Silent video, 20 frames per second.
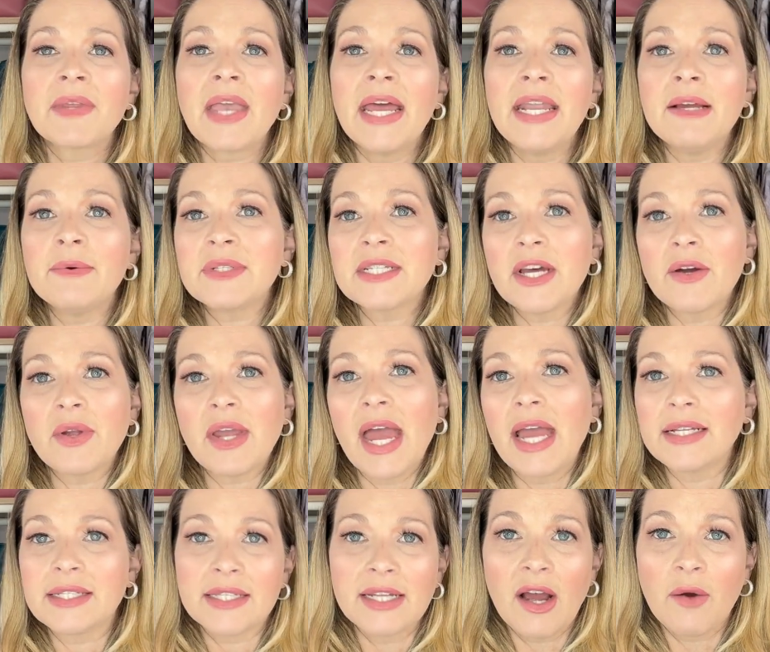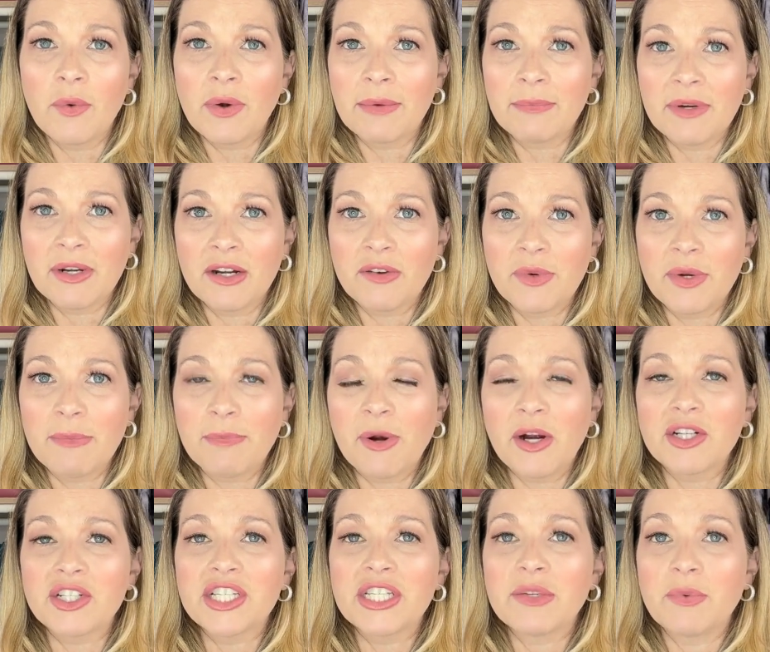And it was okay. It's not one I'm going to
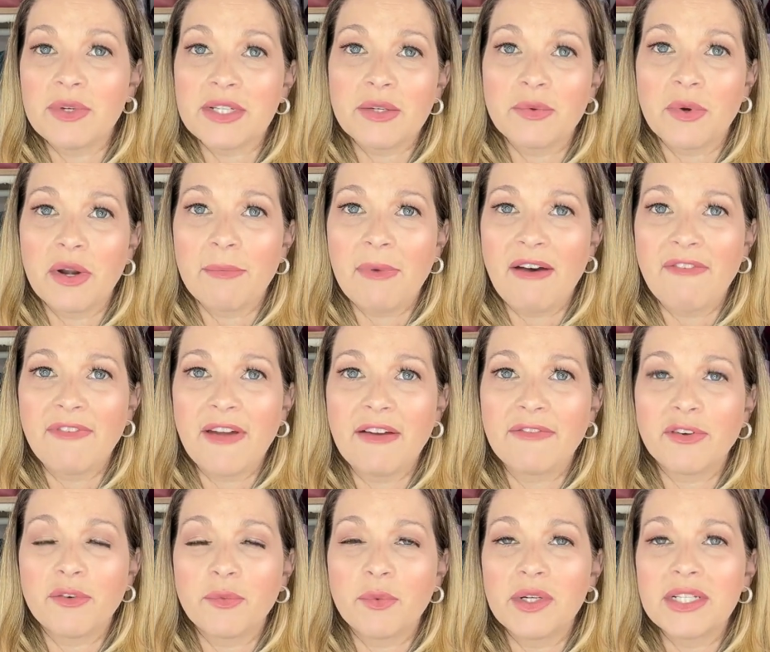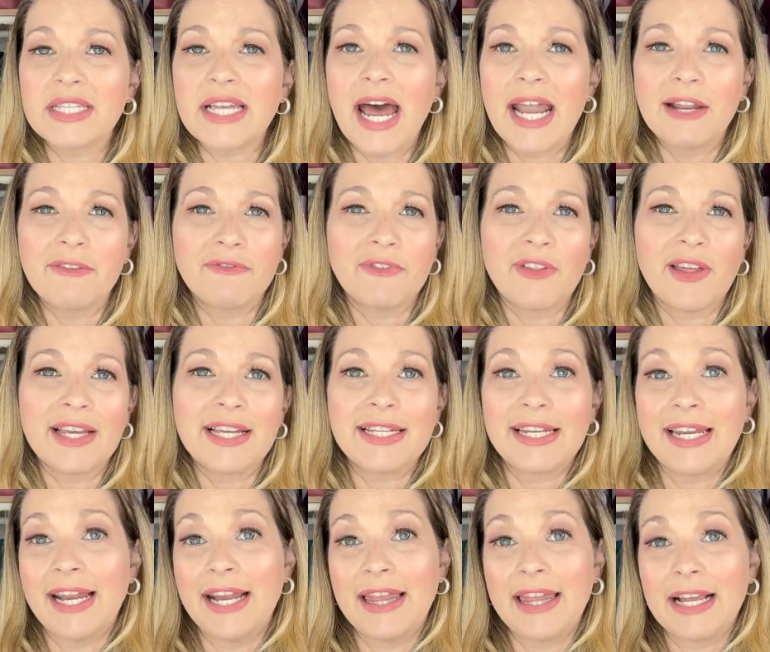repurchase. It wasn't one of my favorite ones. I didn't feel like it
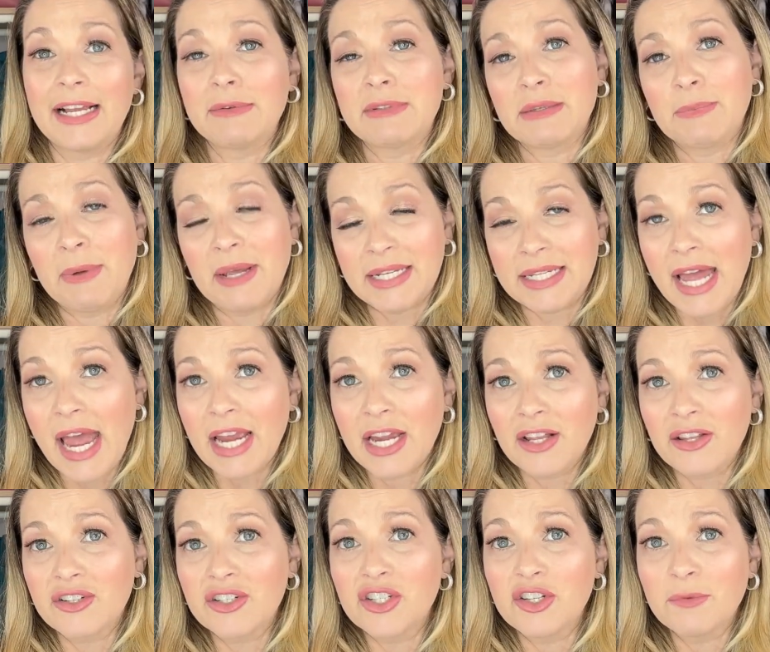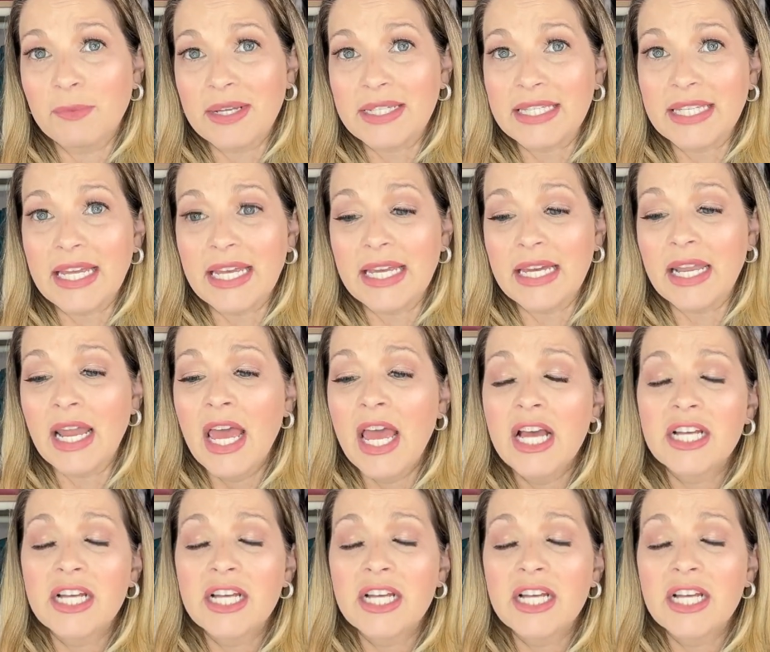did anything spectacular to my skin.